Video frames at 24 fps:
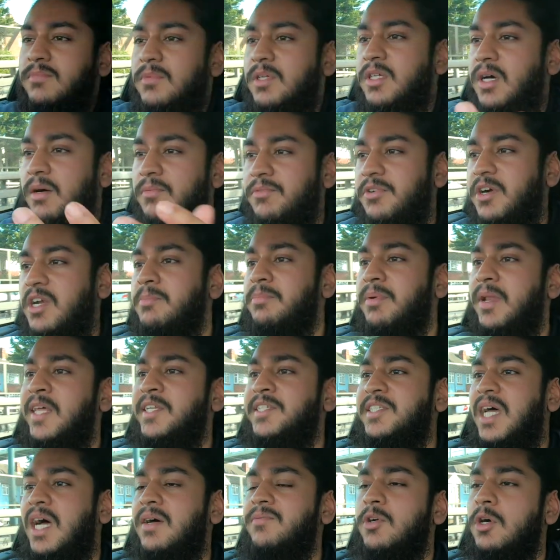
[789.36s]
I'm very
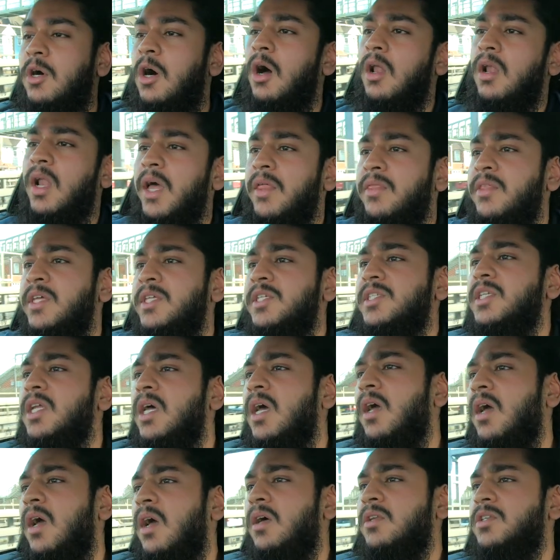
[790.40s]
blessed to have a car like this,
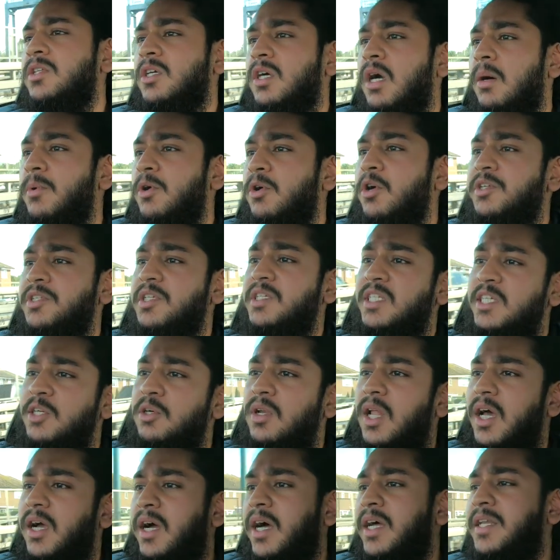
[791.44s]
to come across a deal
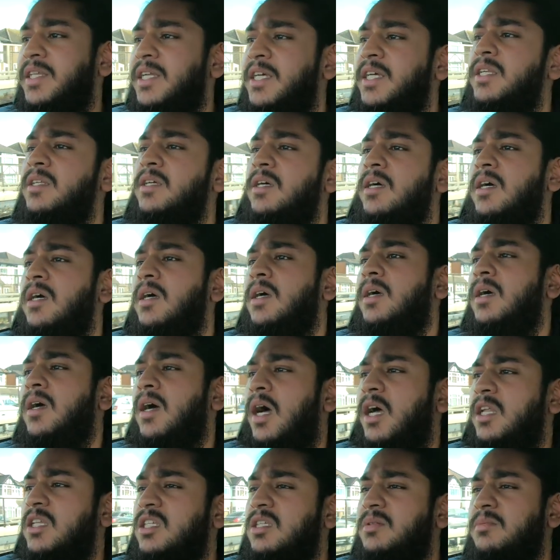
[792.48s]
like I did,
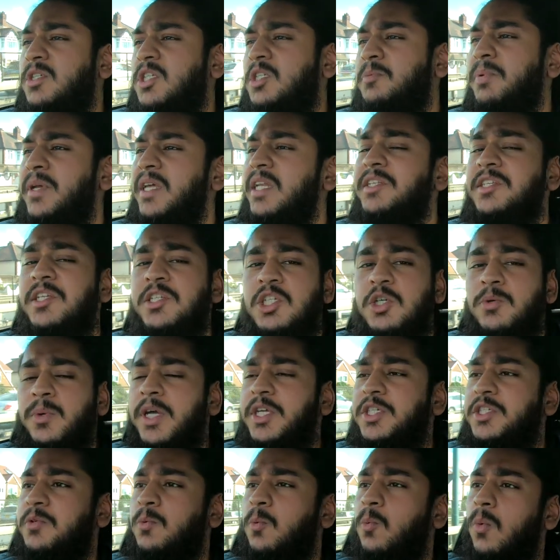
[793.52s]
and to just be in a
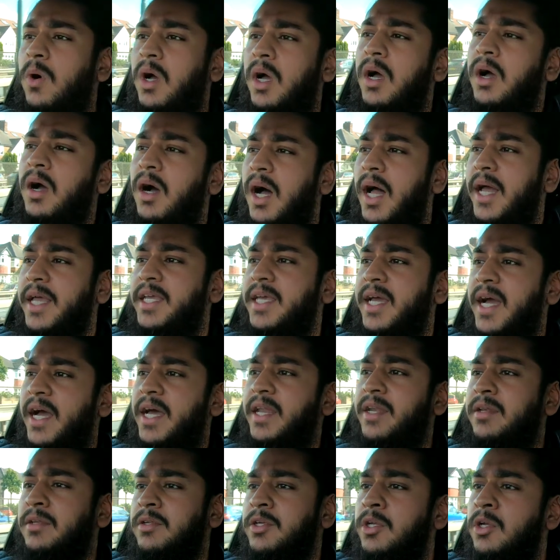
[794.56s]
situation where I
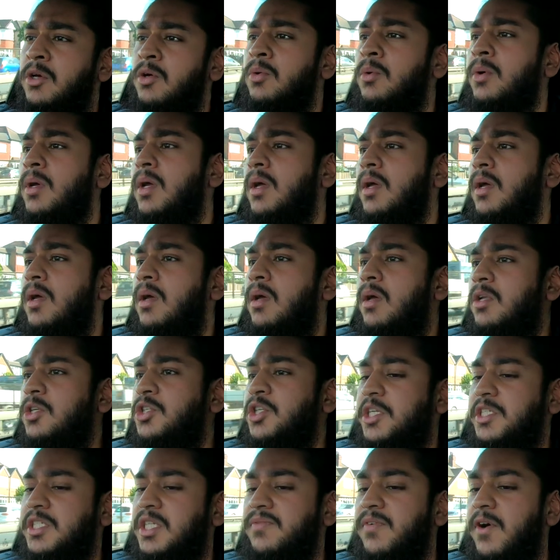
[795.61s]
can,
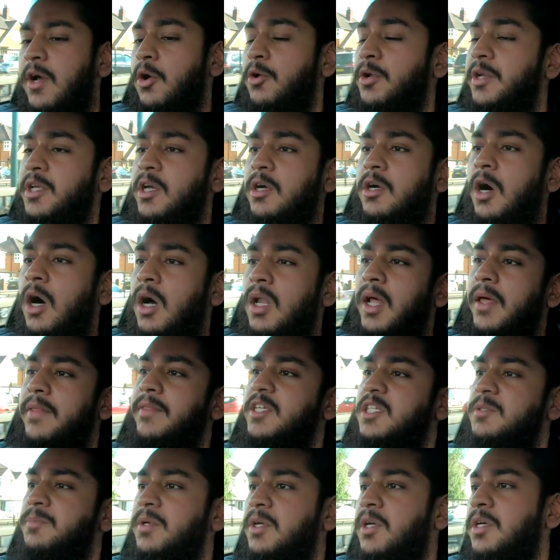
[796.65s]
justify owning a car like
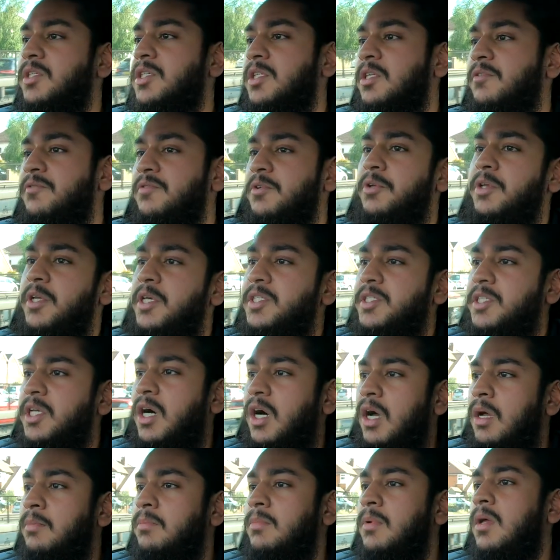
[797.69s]
this, because in a few years'
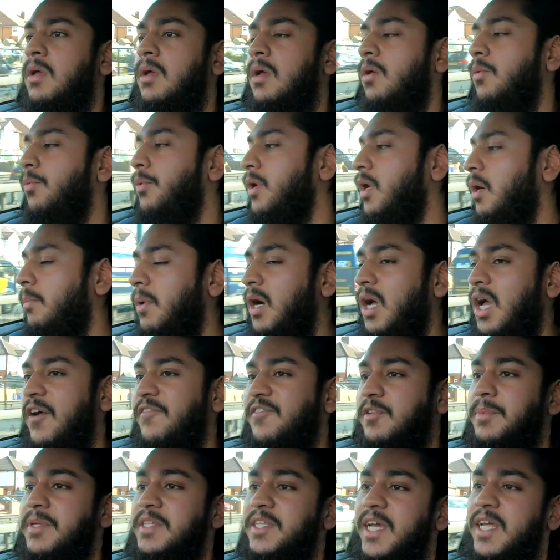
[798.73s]
time, when I might have
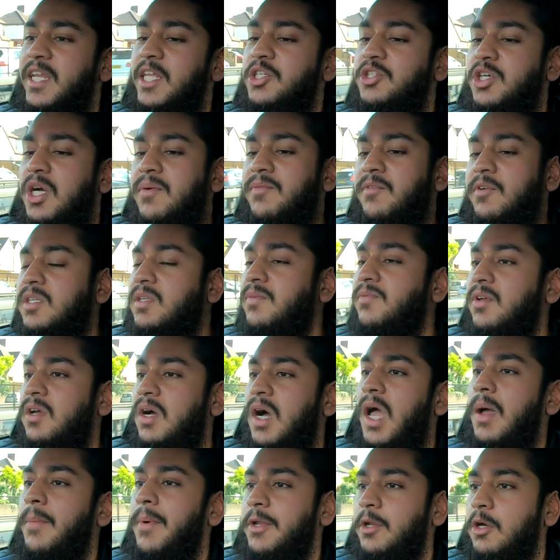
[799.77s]
to be daily driving or something,
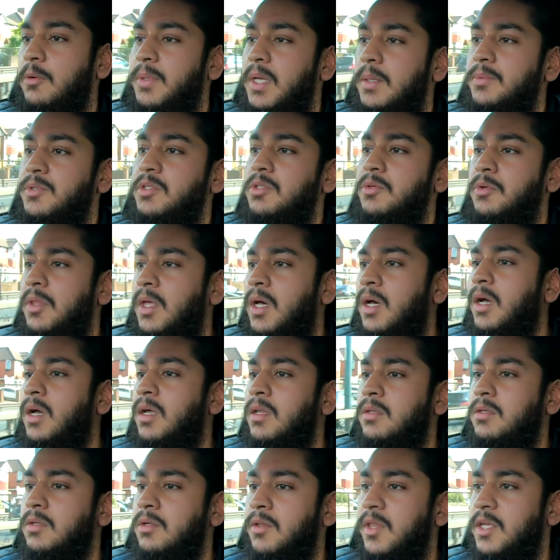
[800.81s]
I might not be able to do that,
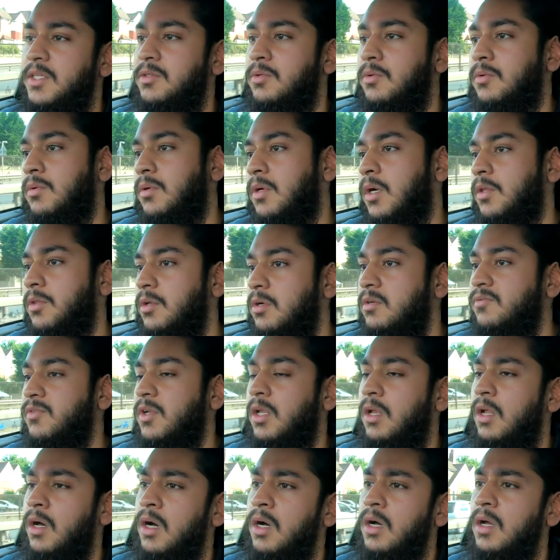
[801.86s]
and that's all qadr of
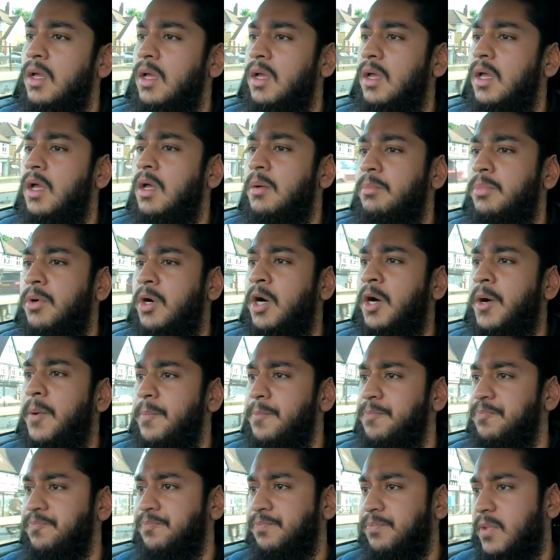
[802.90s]
Allah. But
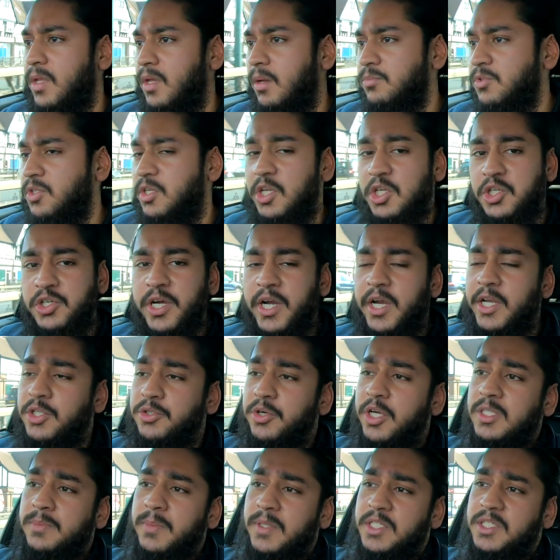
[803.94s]
I'm just going to try and enjoy
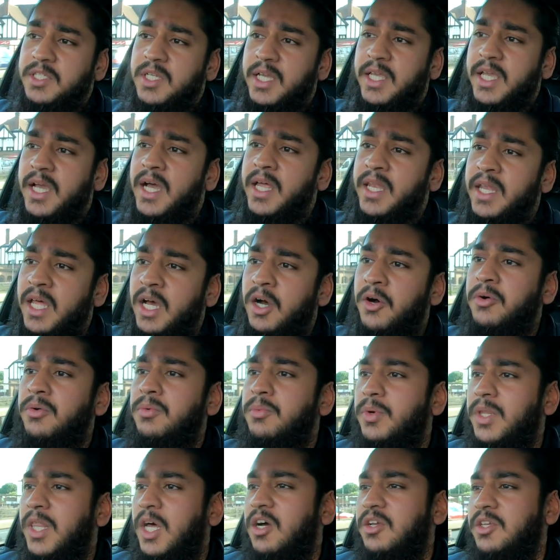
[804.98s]
as much as I can now
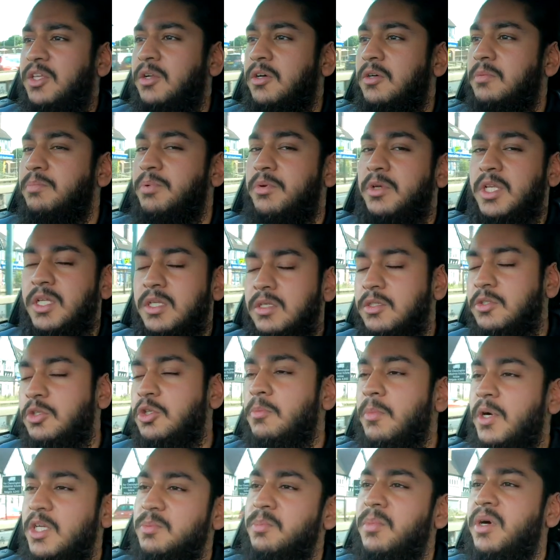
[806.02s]
without putting too
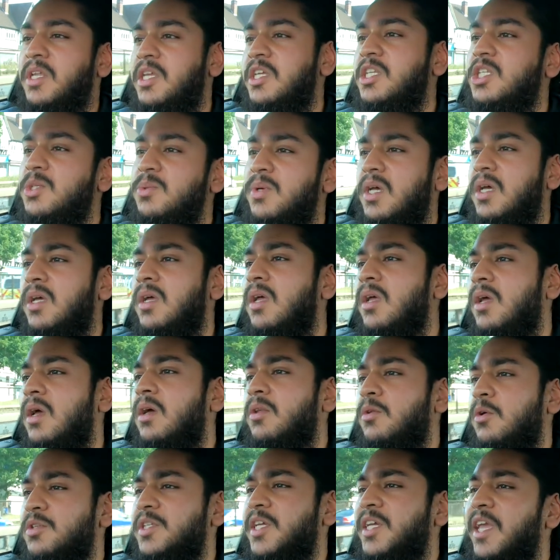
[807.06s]
much money into it,
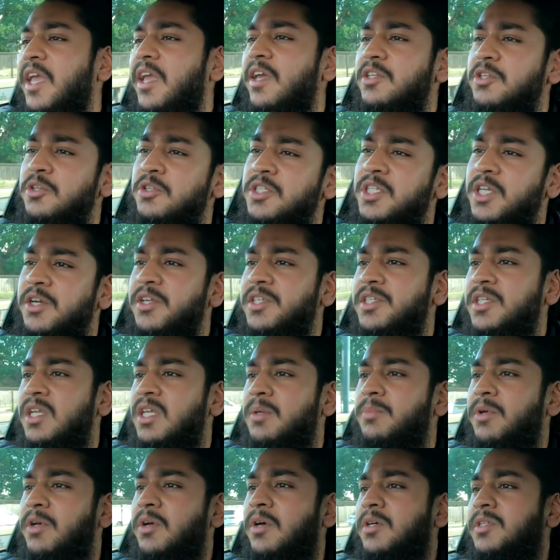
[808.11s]
not taking it too seriously,
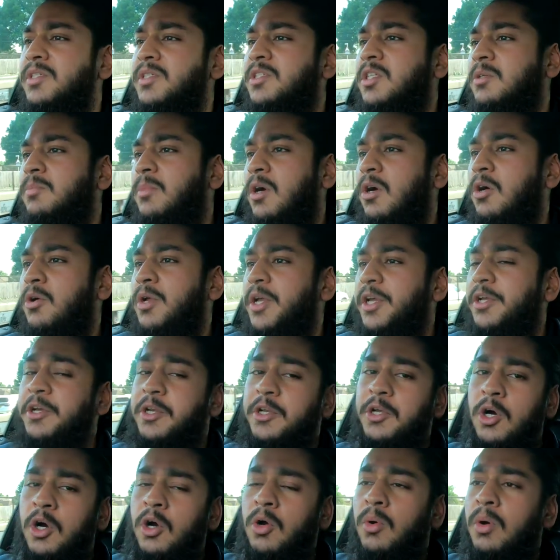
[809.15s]
because tomorrow it could
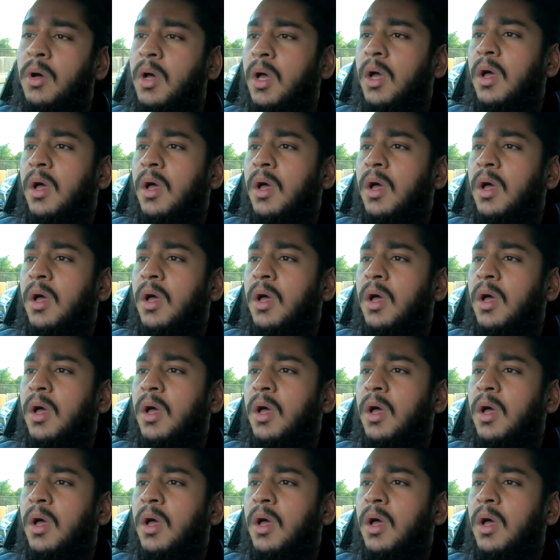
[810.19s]
go.